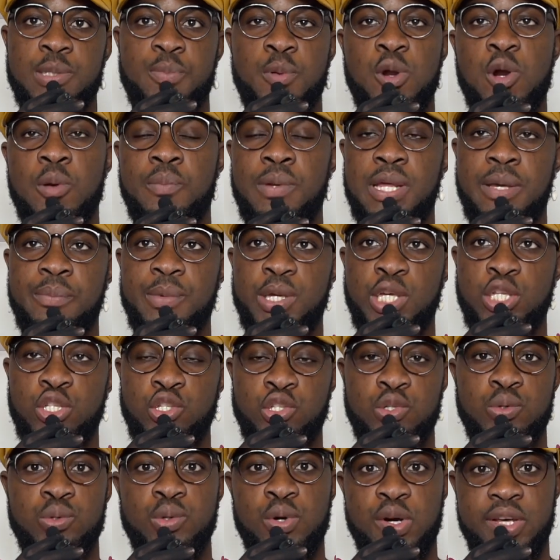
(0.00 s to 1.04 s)
a problem in
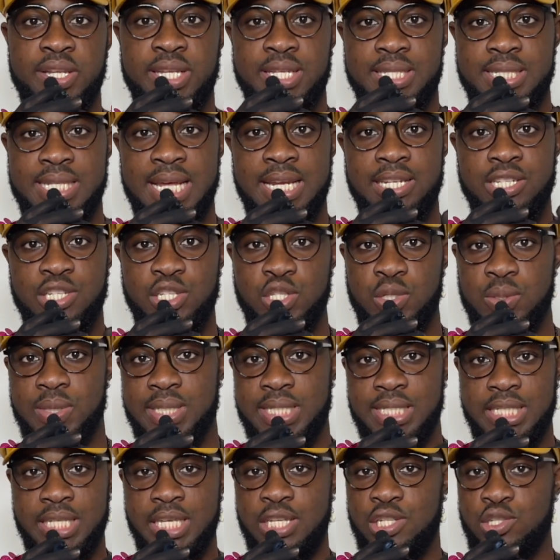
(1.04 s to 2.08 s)
you not understanding your
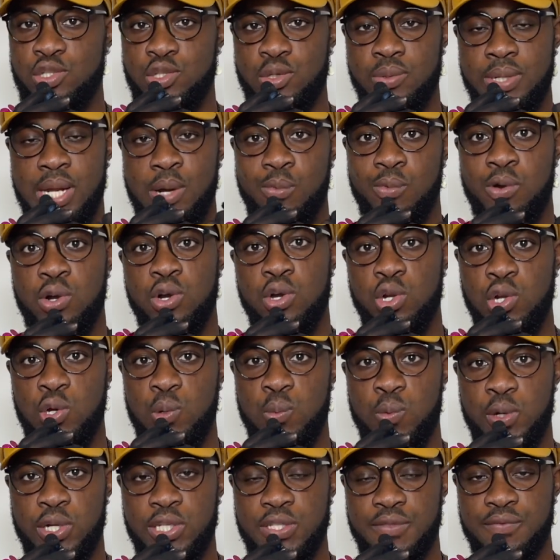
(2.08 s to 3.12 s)
skin tone and what color
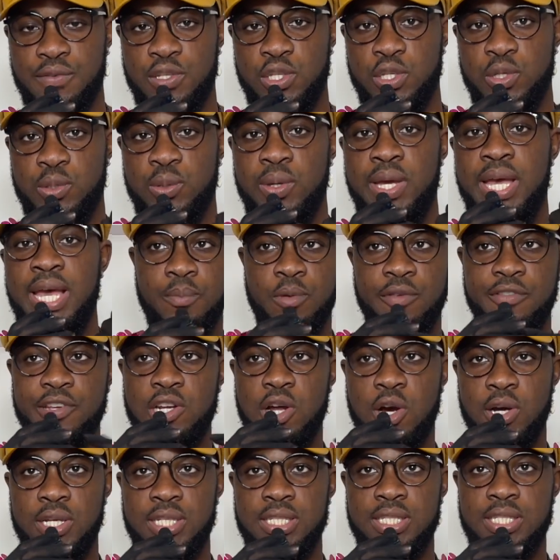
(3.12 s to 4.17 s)
works for you. Moving
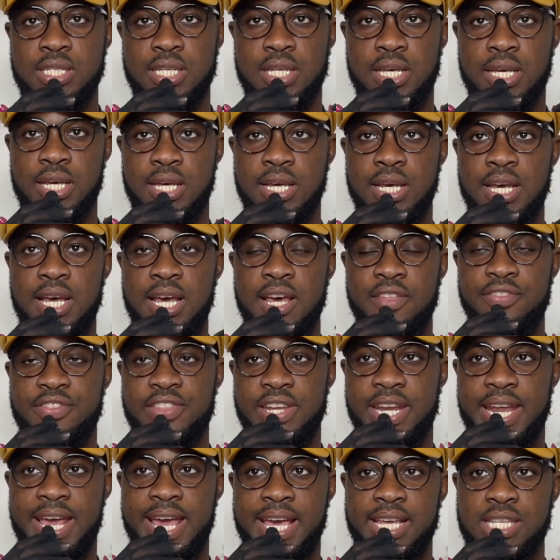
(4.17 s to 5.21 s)
on to the
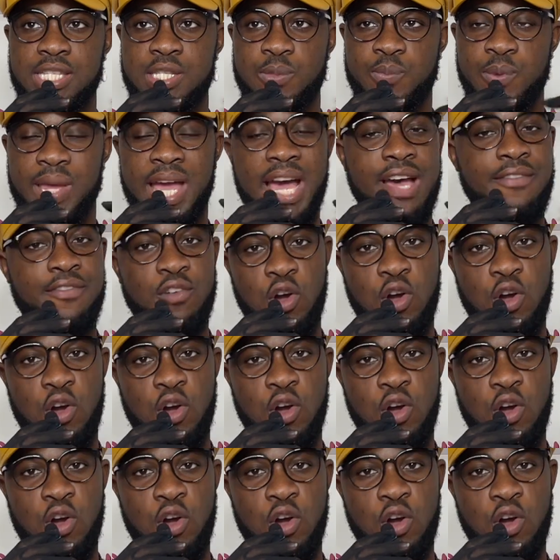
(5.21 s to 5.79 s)
next, we have